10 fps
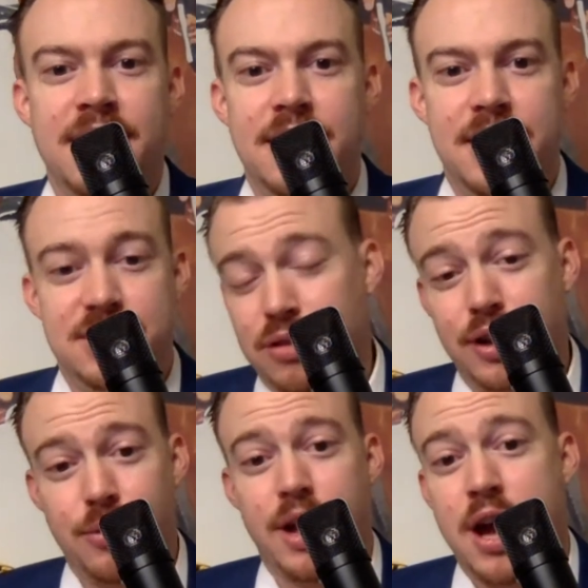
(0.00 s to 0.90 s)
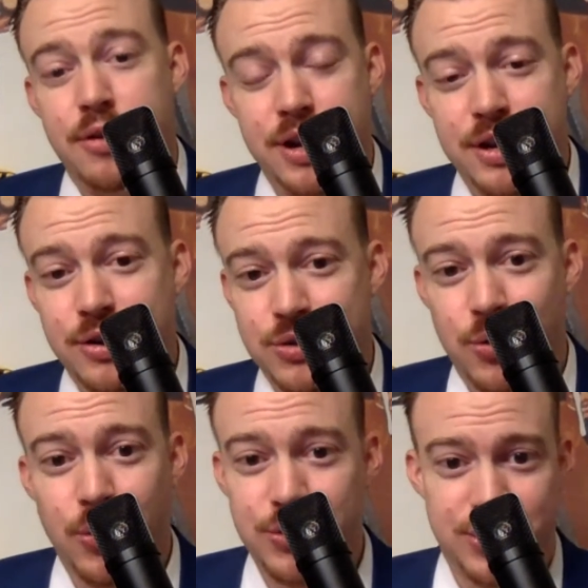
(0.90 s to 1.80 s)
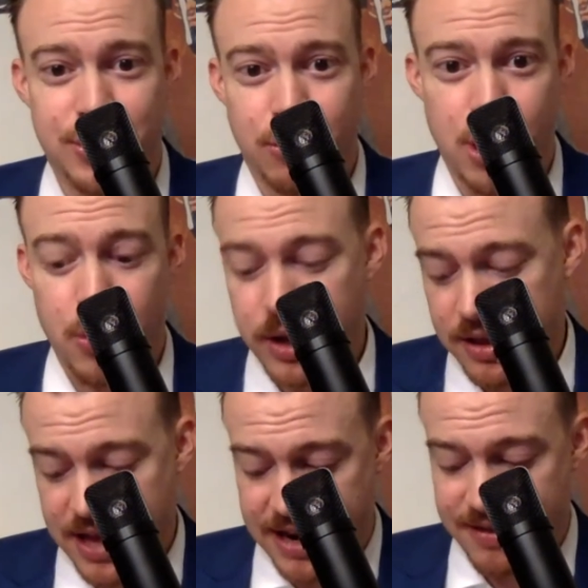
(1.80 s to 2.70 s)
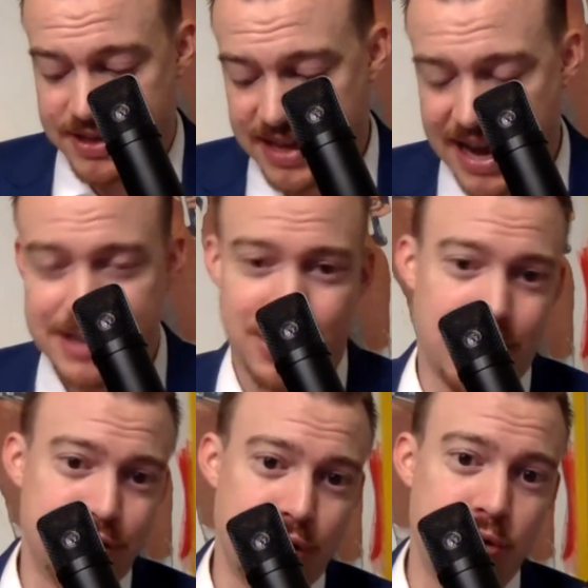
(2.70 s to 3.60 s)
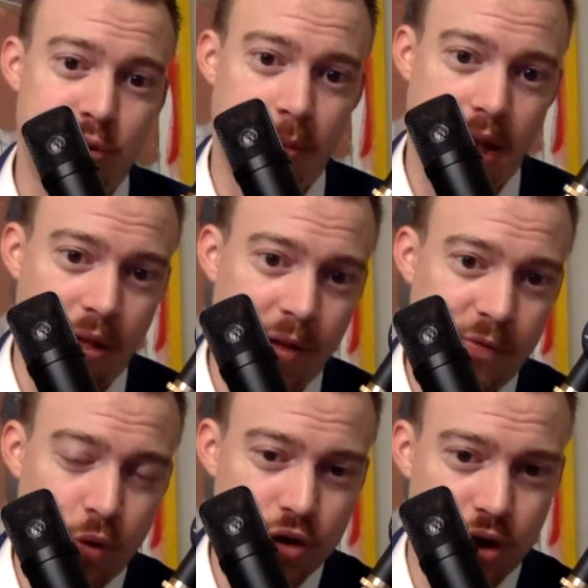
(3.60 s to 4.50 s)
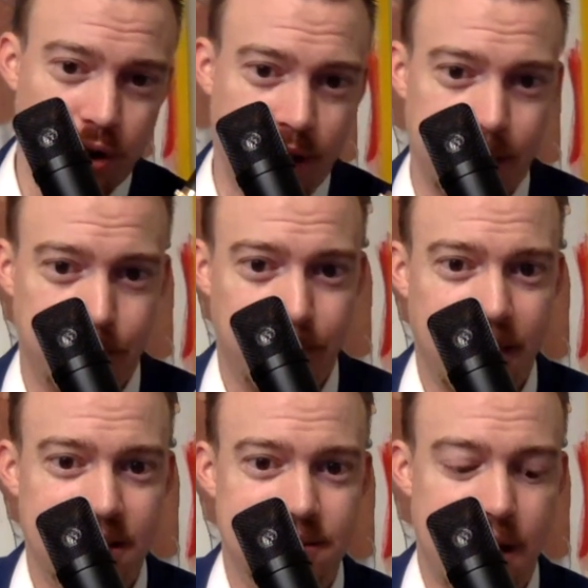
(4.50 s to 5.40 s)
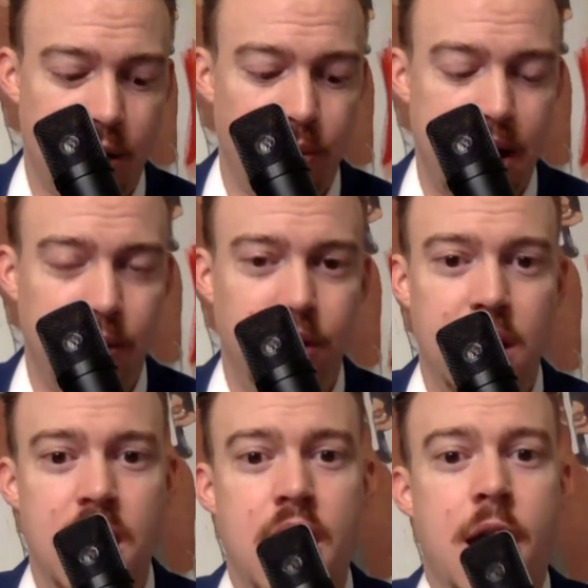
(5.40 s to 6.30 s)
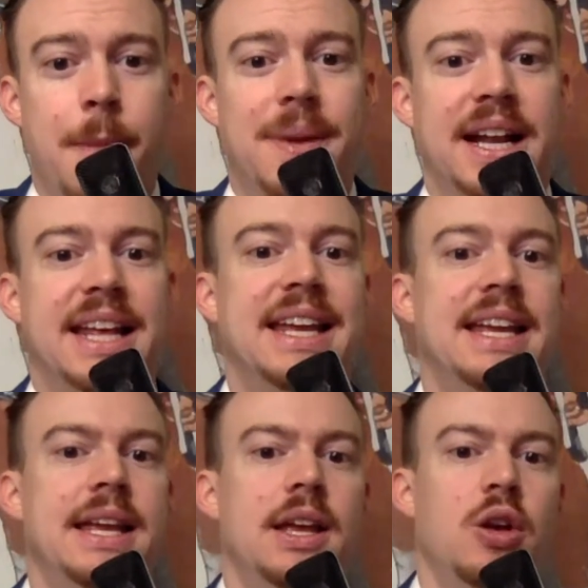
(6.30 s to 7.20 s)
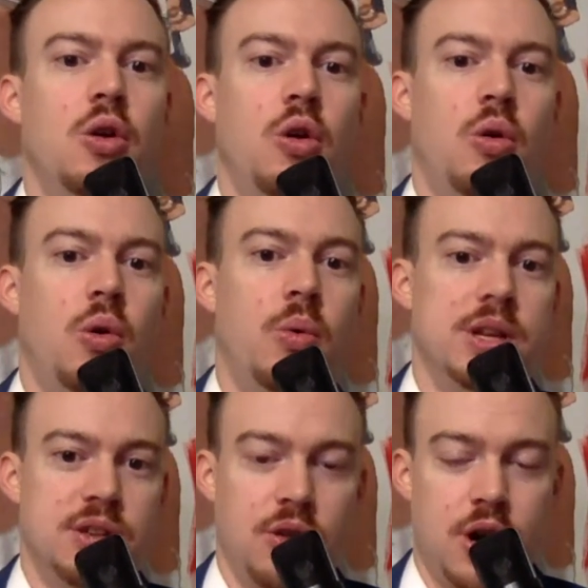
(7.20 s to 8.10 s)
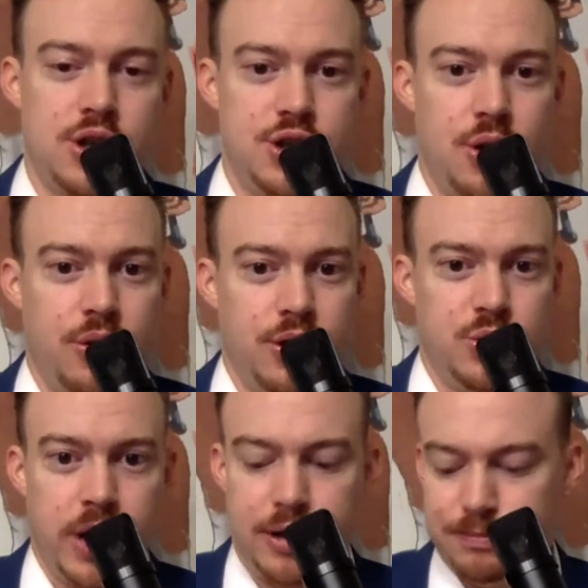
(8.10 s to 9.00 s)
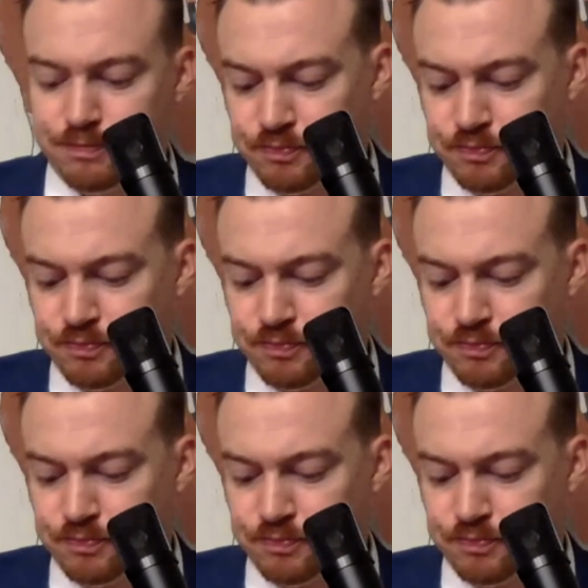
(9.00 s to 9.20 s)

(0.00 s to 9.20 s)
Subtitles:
He's literally 100 years old and still going. A lot of these guys are. Joe Jamail, unfortunately, is not around, but he was a large donor as well.